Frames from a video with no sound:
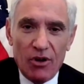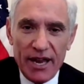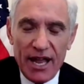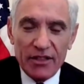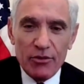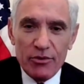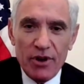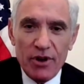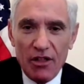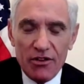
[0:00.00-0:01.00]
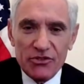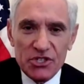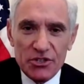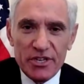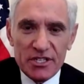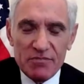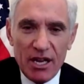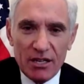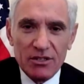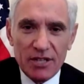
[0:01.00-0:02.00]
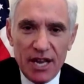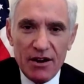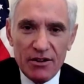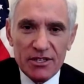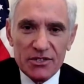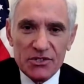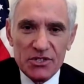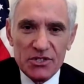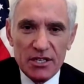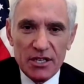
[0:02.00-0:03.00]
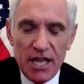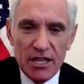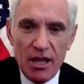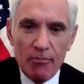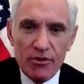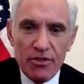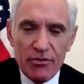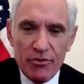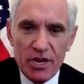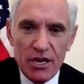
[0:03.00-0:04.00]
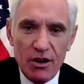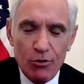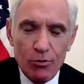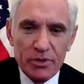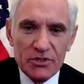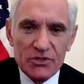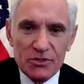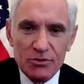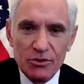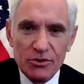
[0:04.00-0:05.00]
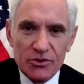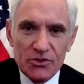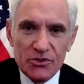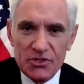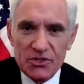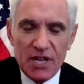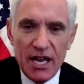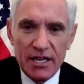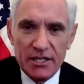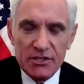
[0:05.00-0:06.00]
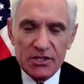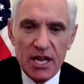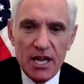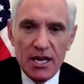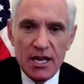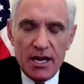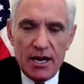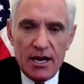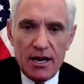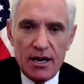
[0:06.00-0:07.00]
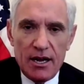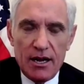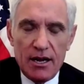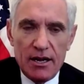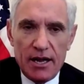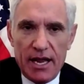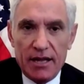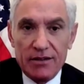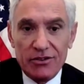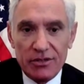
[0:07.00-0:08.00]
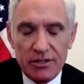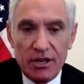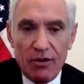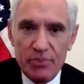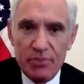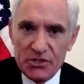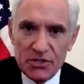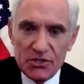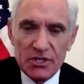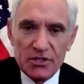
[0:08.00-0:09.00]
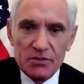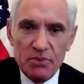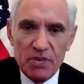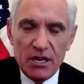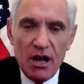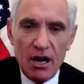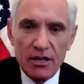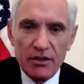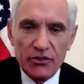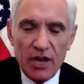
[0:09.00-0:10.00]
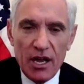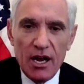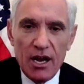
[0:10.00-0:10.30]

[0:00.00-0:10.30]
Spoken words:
get the other serious medical care that is needed. And number three, open schools, societies, and businesses, because